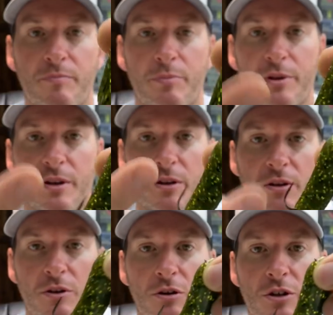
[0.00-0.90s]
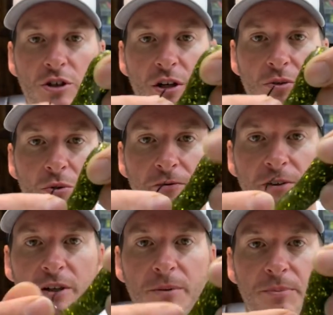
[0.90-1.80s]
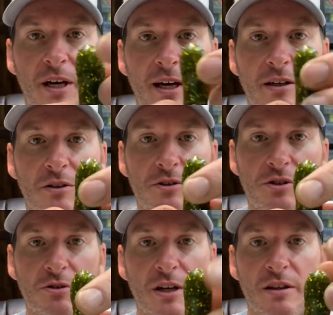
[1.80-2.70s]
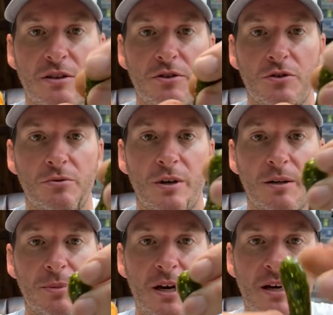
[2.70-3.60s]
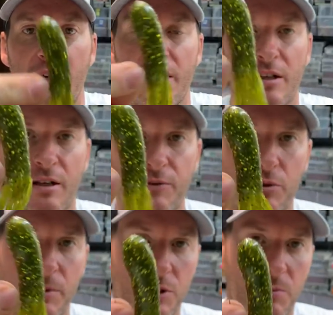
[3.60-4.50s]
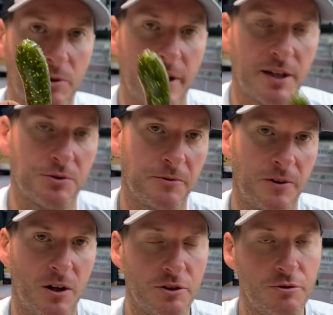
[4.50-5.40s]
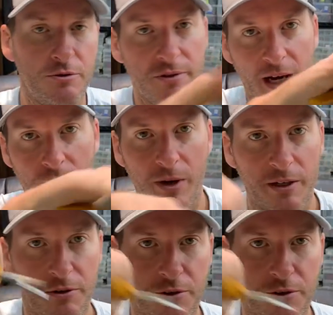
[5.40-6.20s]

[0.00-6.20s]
but the hook shank will fit up that. It'll straighten the tube up and give you a much more natural fall. You do not want your